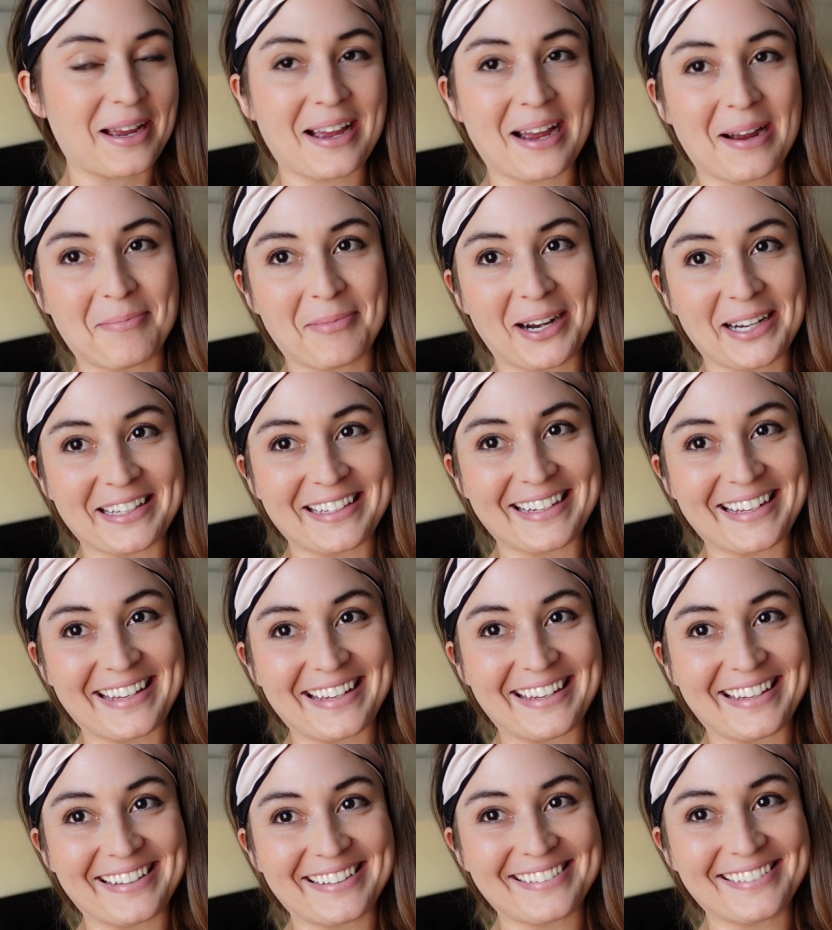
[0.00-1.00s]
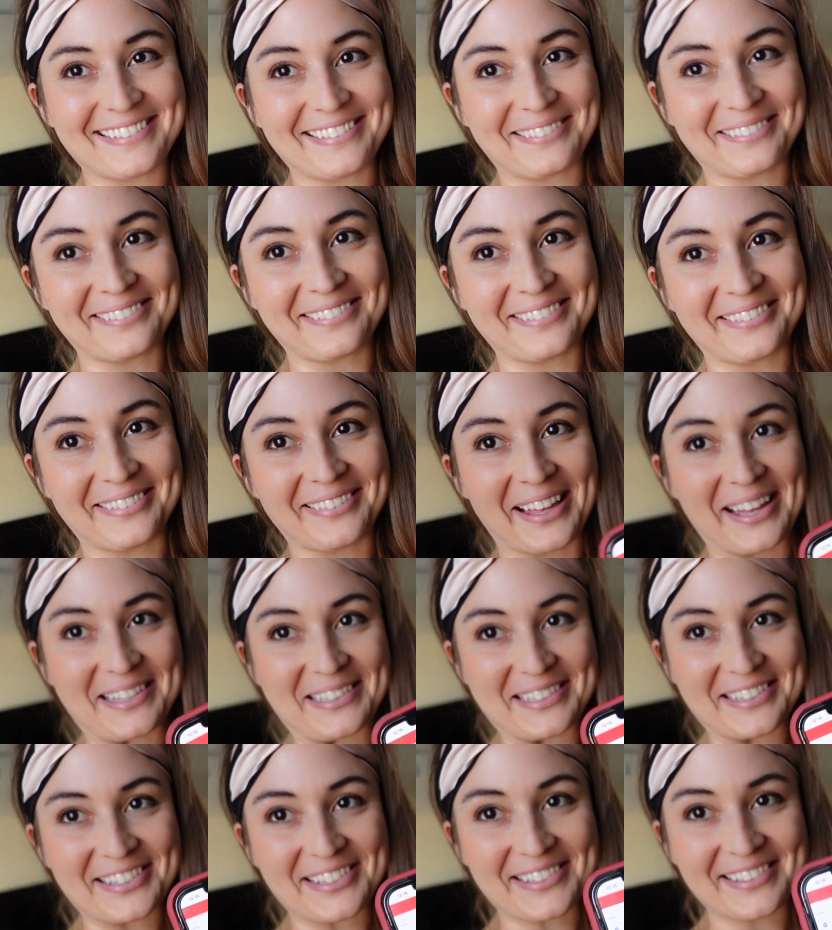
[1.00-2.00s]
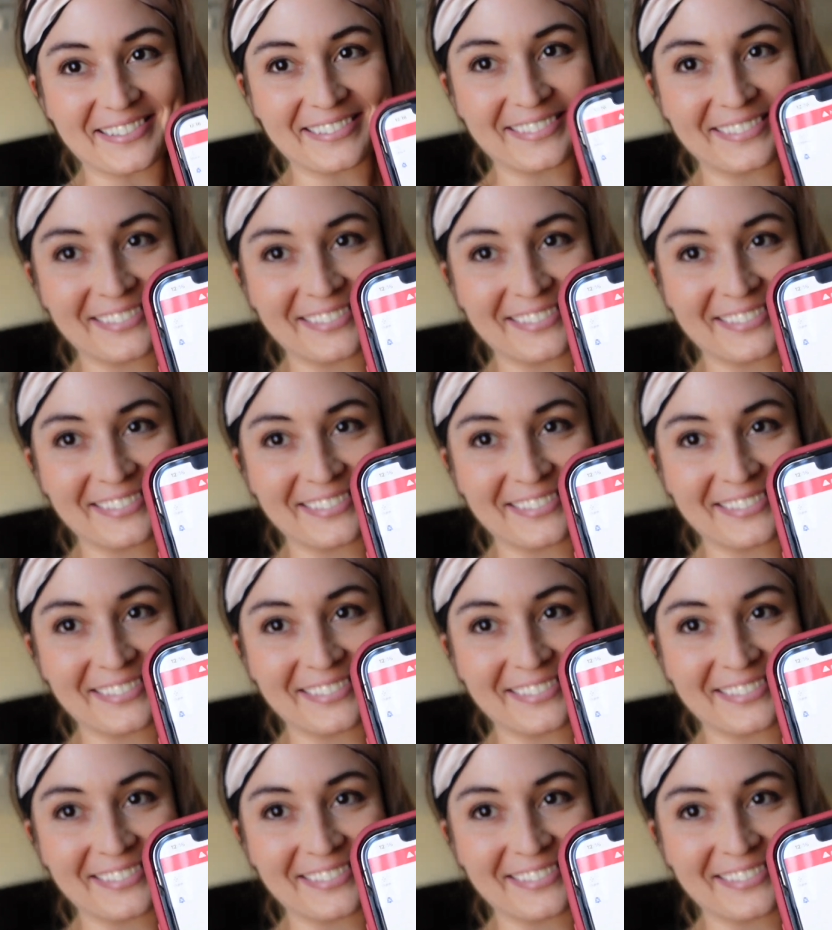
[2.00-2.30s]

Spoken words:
I'm ready to eat lunch,